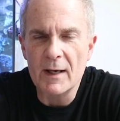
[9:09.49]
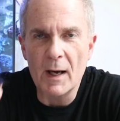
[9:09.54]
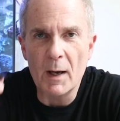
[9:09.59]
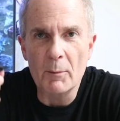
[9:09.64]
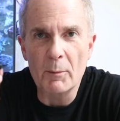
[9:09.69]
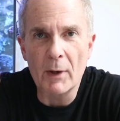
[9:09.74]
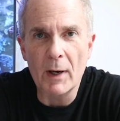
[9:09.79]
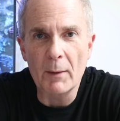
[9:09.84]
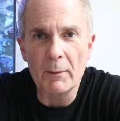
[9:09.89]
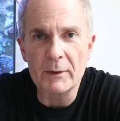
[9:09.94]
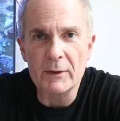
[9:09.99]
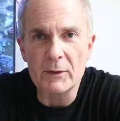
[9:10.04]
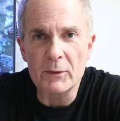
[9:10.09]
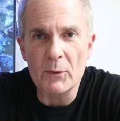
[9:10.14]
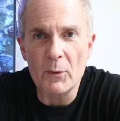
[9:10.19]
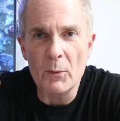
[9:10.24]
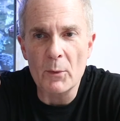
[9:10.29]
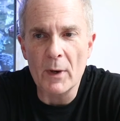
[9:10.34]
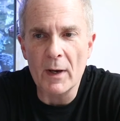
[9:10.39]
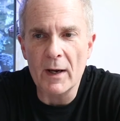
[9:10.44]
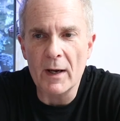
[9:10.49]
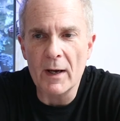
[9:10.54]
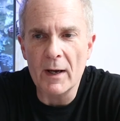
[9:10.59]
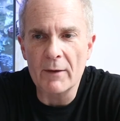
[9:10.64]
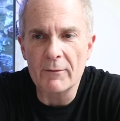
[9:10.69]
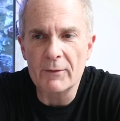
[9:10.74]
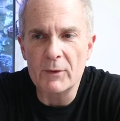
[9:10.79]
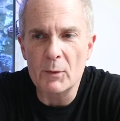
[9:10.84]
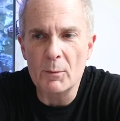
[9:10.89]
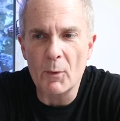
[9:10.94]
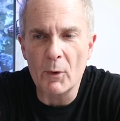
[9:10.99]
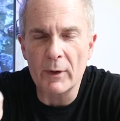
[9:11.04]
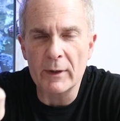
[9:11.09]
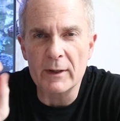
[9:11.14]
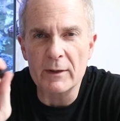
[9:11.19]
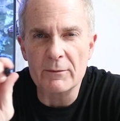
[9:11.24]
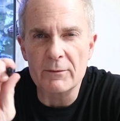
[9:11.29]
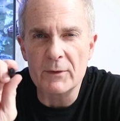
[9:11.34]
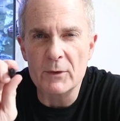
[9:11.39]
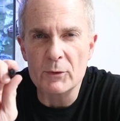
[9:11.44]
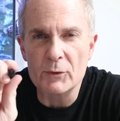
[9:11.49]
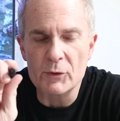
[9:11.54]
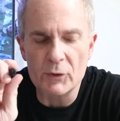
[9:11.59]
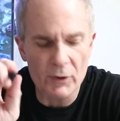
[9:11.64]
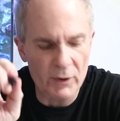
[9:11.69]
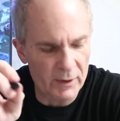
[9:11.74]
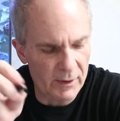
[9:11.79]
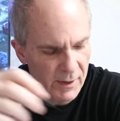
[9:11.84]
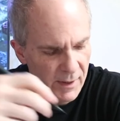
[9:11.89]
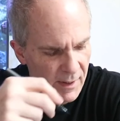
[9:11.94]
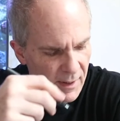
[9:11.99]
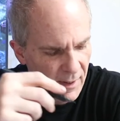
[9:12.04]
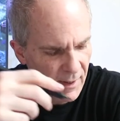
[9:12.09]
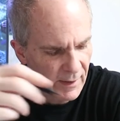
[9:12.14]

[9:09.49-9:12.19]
I'll probably do uh, a few more in the future,